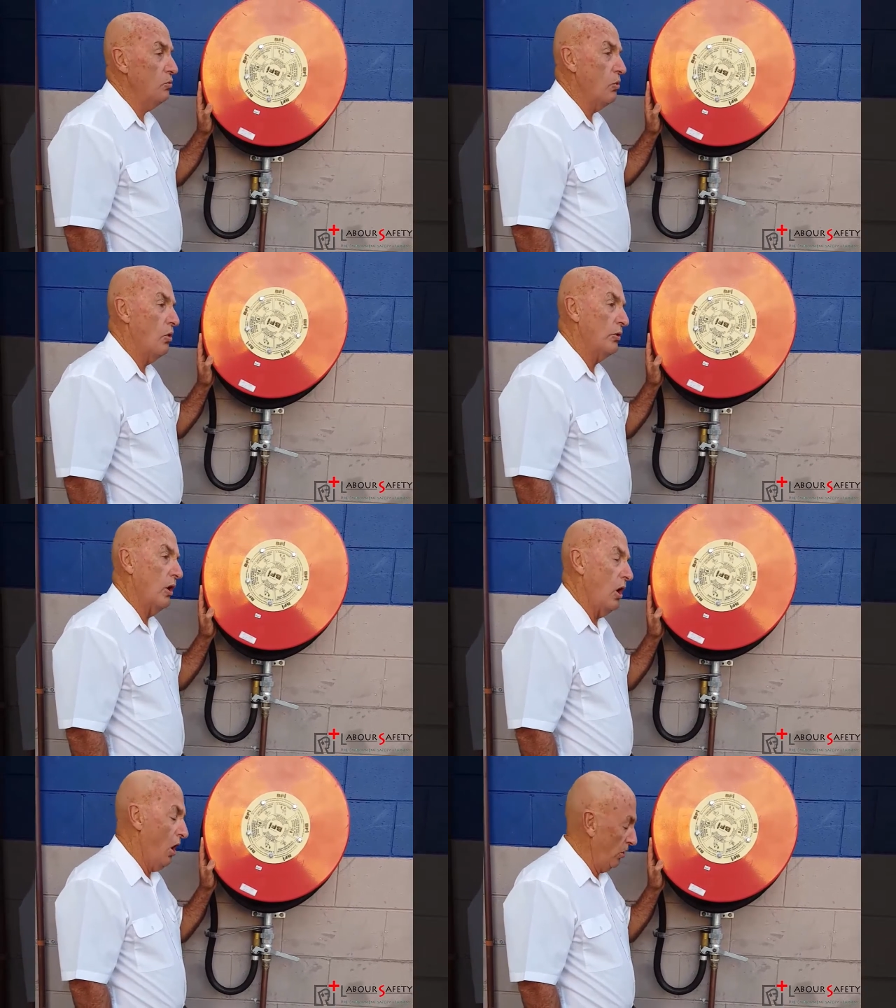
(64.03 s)
water
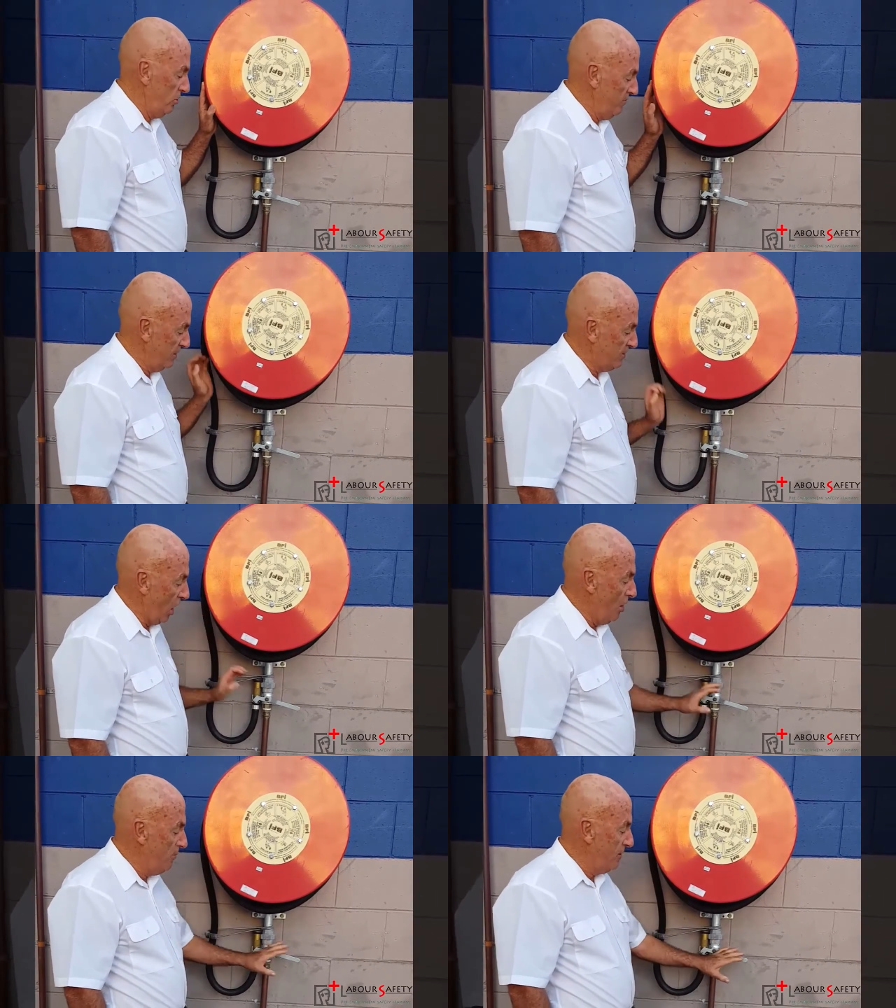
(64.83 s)
on, you must
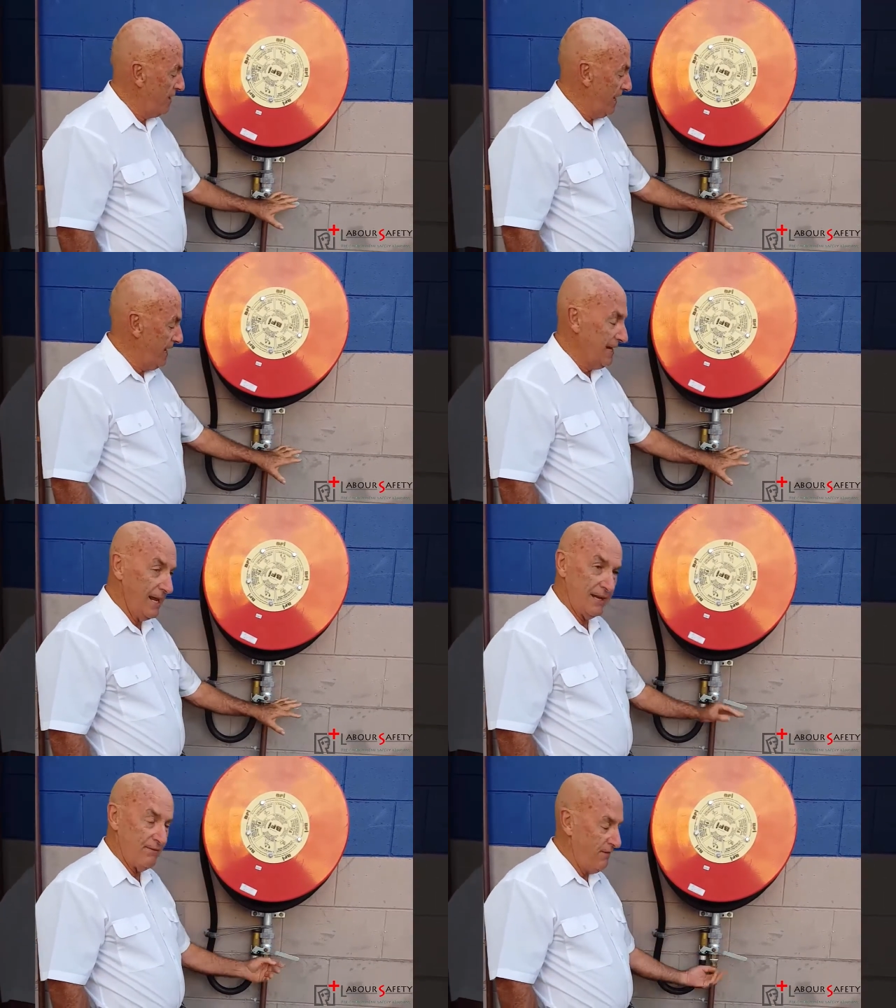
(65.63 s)
open the
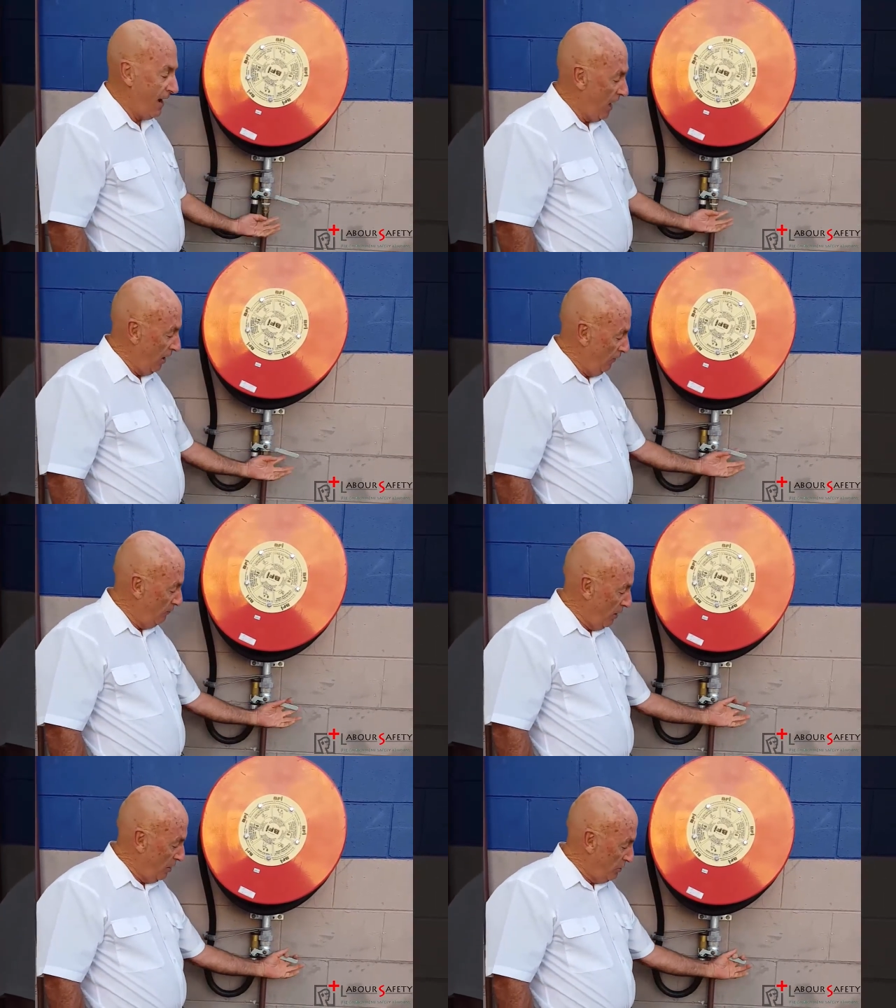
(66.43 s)
inlet valve
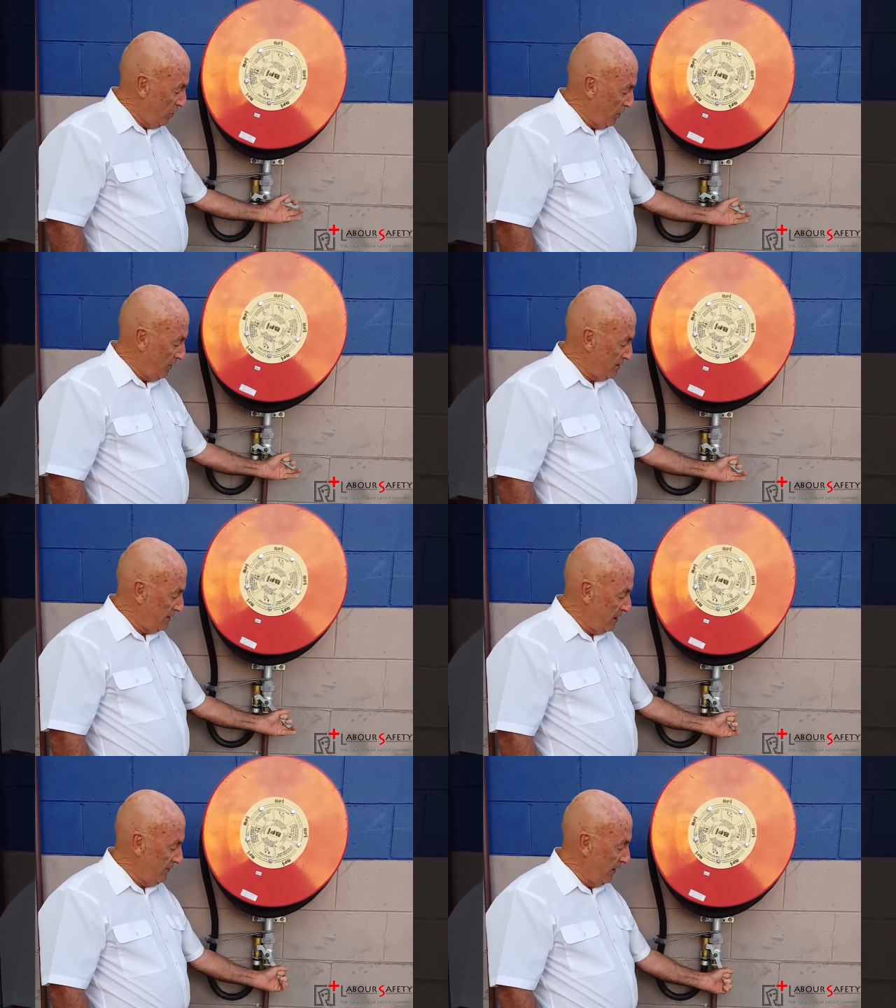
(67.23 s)
by turning this
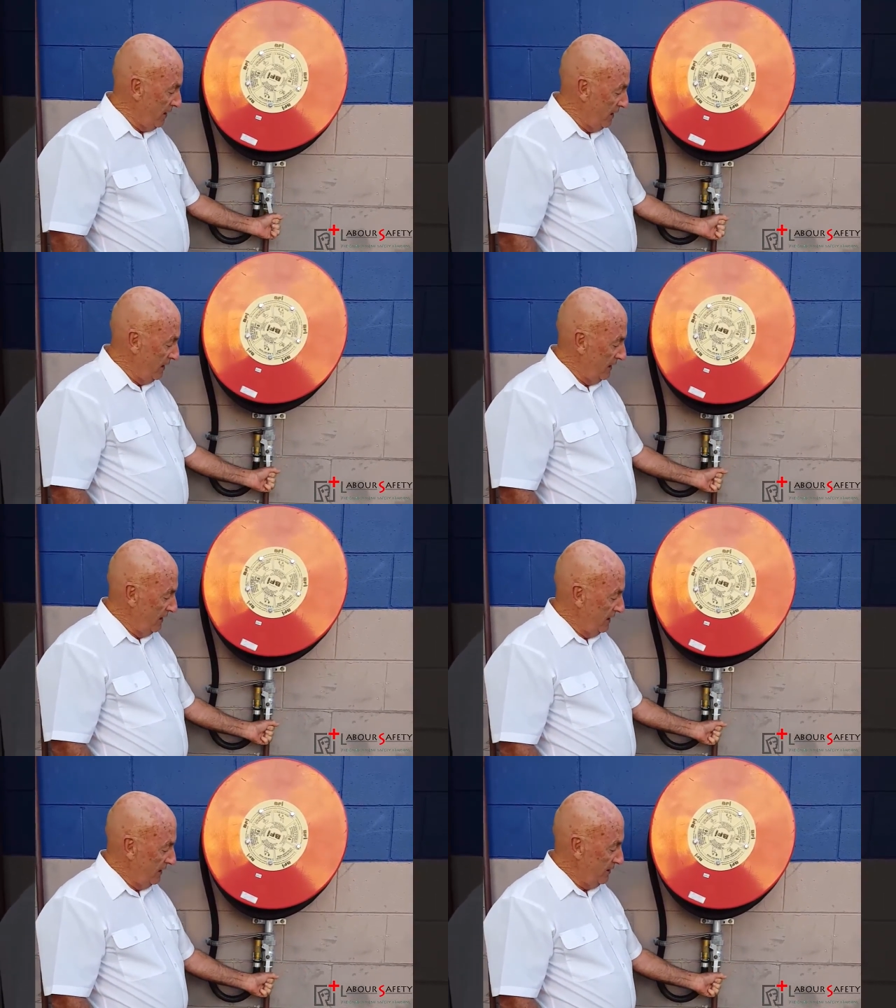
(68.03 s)
lever
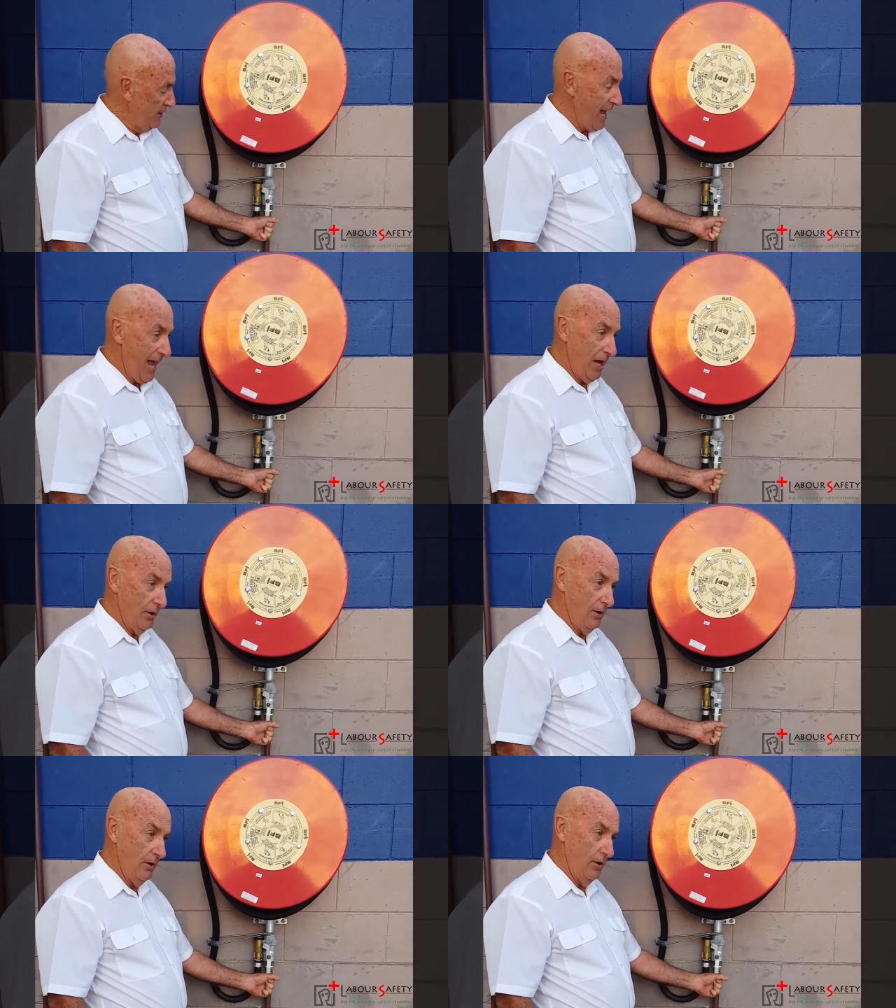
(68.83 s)
down.